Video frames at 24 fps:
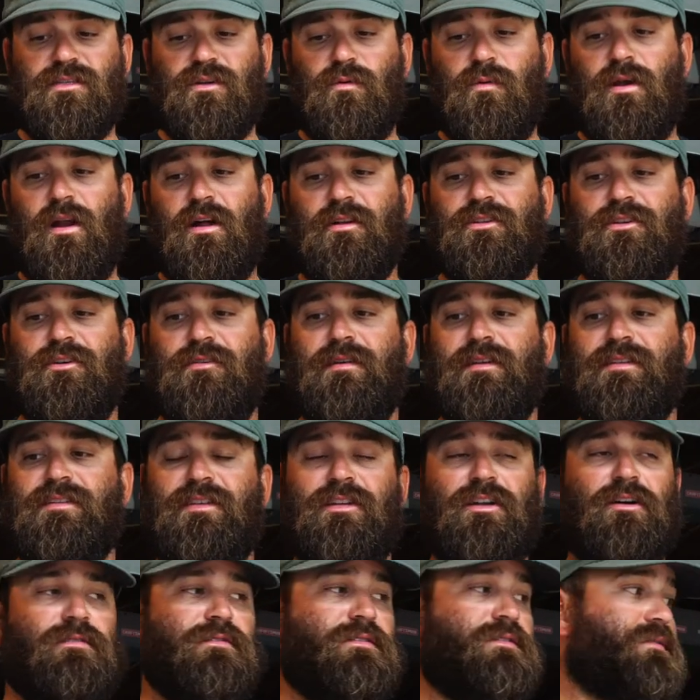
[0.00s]
So what I'll do is,
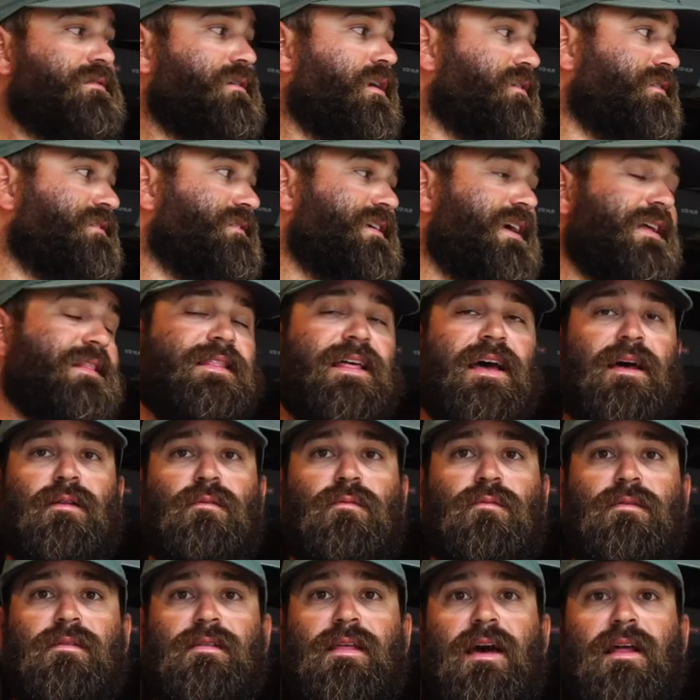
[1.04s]
I'll set that
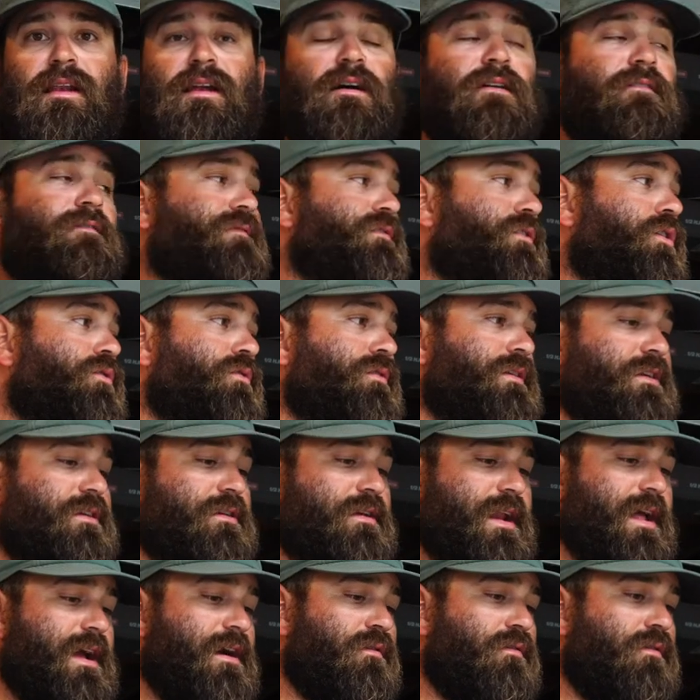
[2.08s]
float on
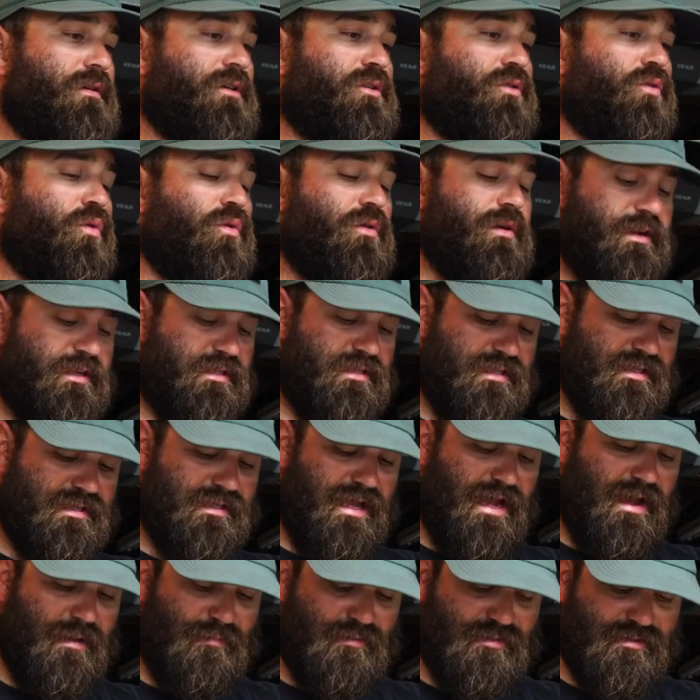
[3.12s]
here now according to the
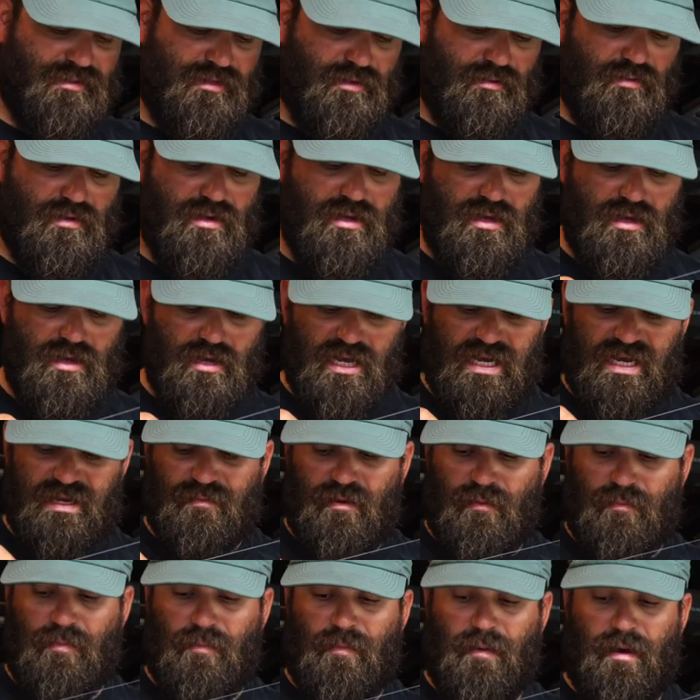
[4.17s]
depth. So come
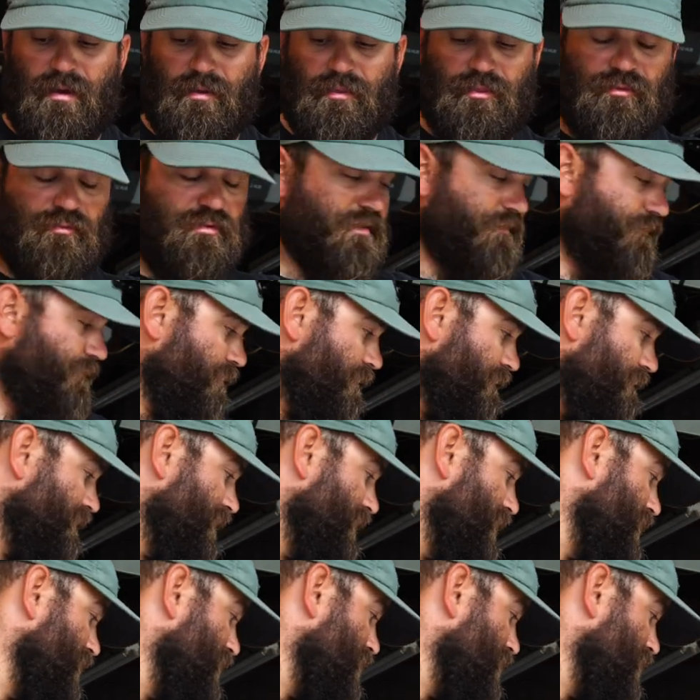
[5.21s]
up about 3 or 4 feet